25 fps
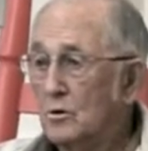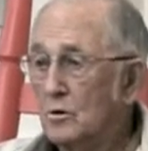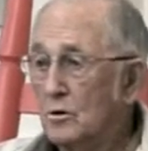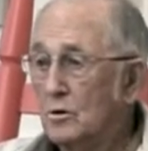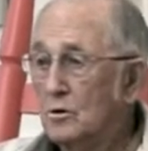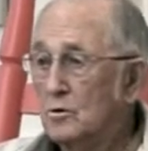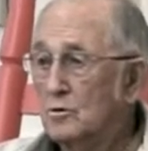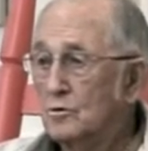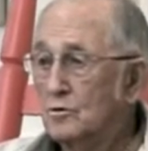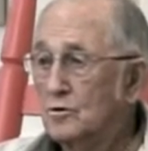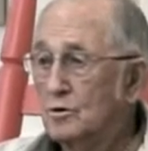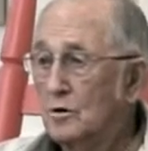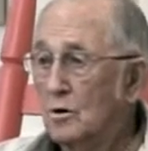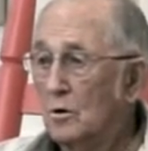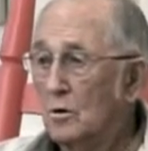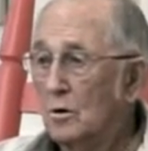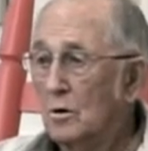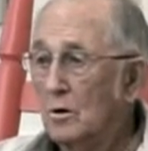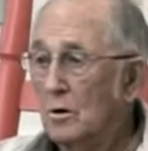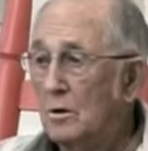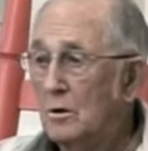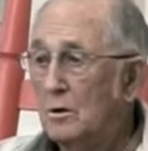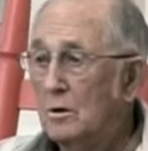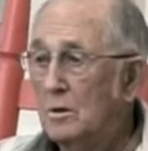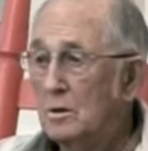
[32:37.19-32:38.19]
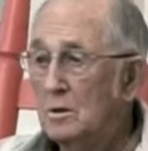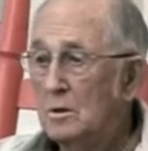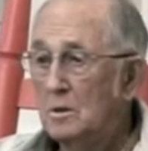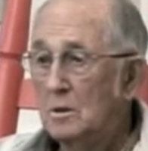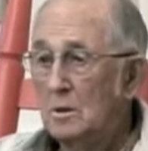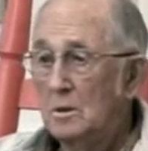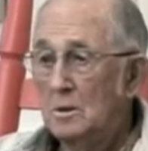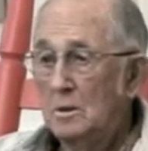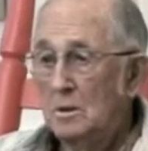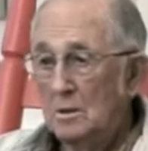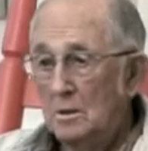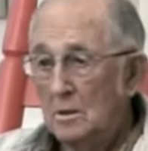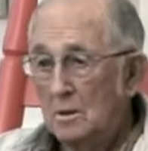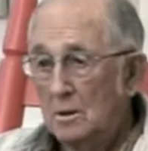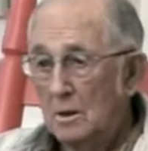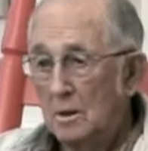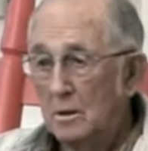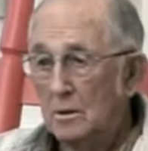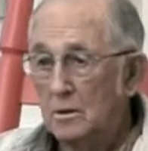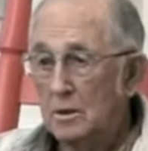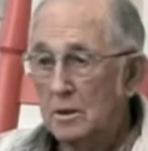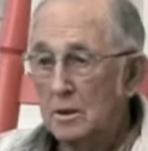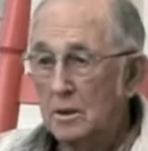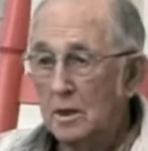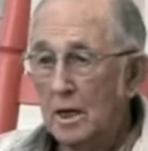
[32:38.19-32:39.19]
or Coast Guard,
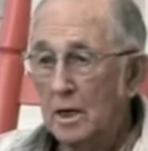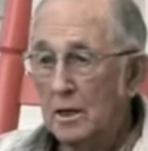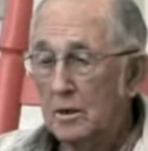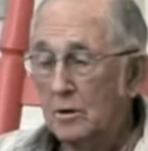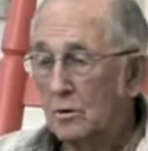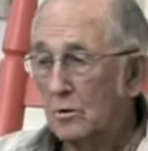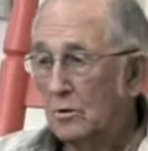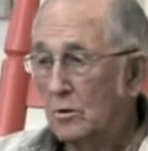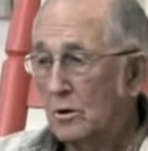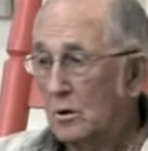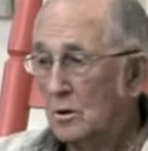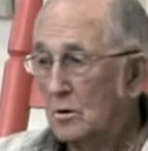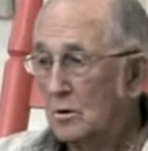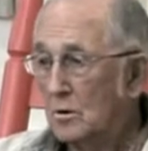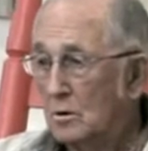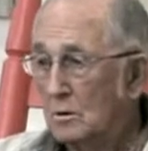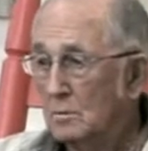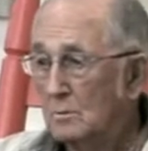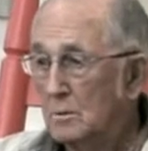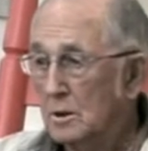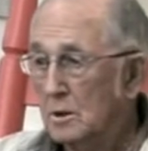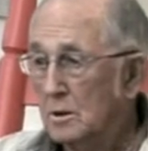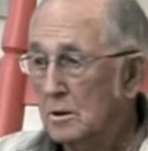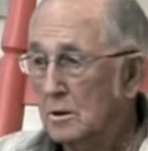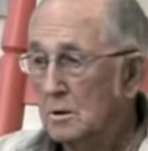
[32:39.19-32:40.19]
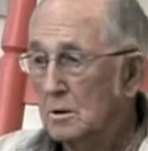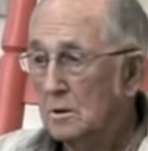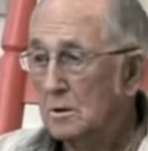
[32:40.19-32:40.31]
and they didn't have to go to the Army.